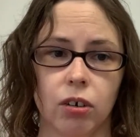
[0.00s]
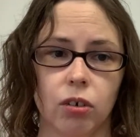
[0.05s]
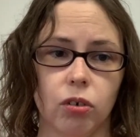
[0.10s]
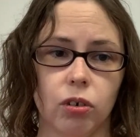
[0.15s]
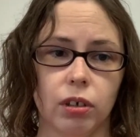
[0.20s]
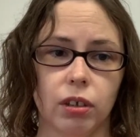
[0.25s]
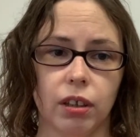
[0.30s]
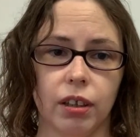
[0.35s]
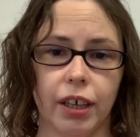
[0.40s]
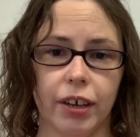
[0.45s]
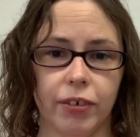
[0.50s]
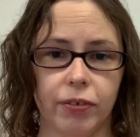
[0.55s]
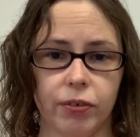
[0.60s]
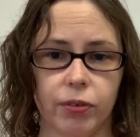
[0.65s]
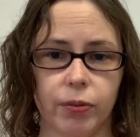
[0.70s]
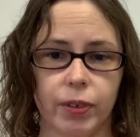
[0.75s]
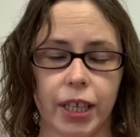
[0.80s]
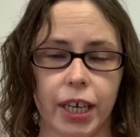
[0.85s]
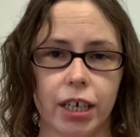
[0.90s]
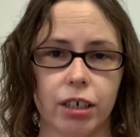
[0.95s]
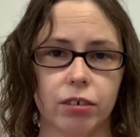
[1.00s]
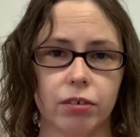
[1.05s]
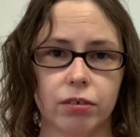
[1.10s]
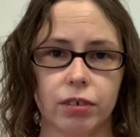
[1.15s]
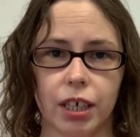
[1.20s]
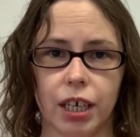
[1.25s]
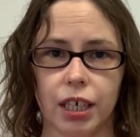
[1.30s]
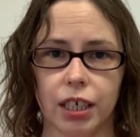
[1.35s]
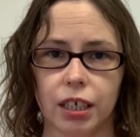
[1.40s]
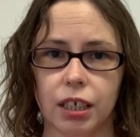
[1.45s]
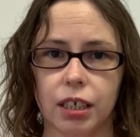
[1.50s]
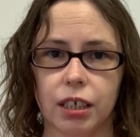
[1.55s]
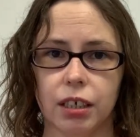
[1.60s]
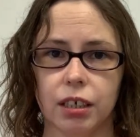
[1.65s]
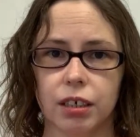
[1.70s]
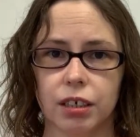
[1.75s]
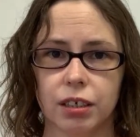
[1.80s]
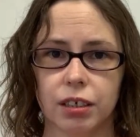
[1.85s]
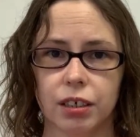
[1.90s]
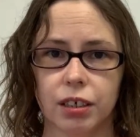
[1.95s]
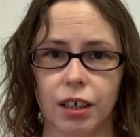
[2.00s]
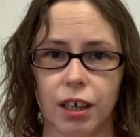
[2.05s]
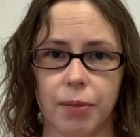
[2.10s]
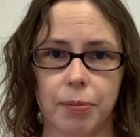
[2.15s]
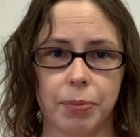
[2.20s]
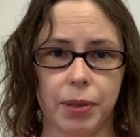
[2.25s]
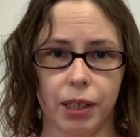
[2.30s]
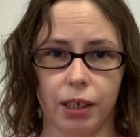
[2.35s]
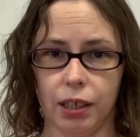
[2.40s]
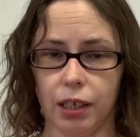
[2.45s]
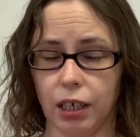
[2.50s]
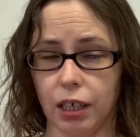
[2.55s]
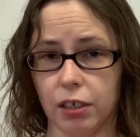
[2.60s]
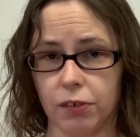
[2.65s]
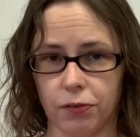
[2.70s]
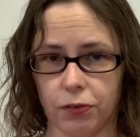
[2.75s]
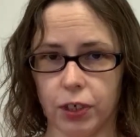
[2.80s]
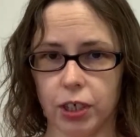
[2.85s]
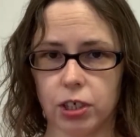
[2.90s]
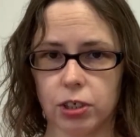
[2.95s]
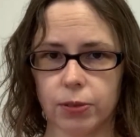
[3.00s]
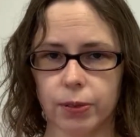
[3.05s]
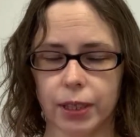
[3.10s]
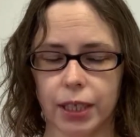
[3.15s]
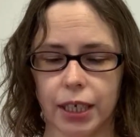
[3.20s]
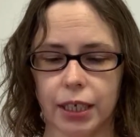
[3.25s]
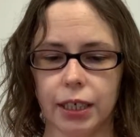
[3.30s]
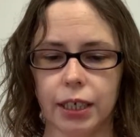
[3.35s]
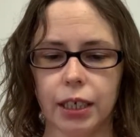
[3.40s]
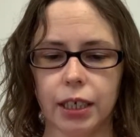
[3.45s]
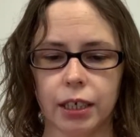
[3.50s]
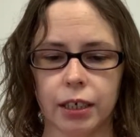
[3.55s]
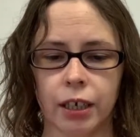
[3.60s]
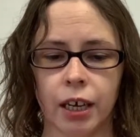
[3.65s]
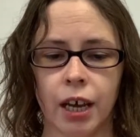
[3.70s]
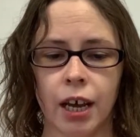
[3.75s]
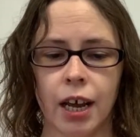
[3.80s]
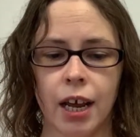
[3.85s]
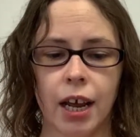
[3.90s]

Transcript: or left without any ability to finish what they needed.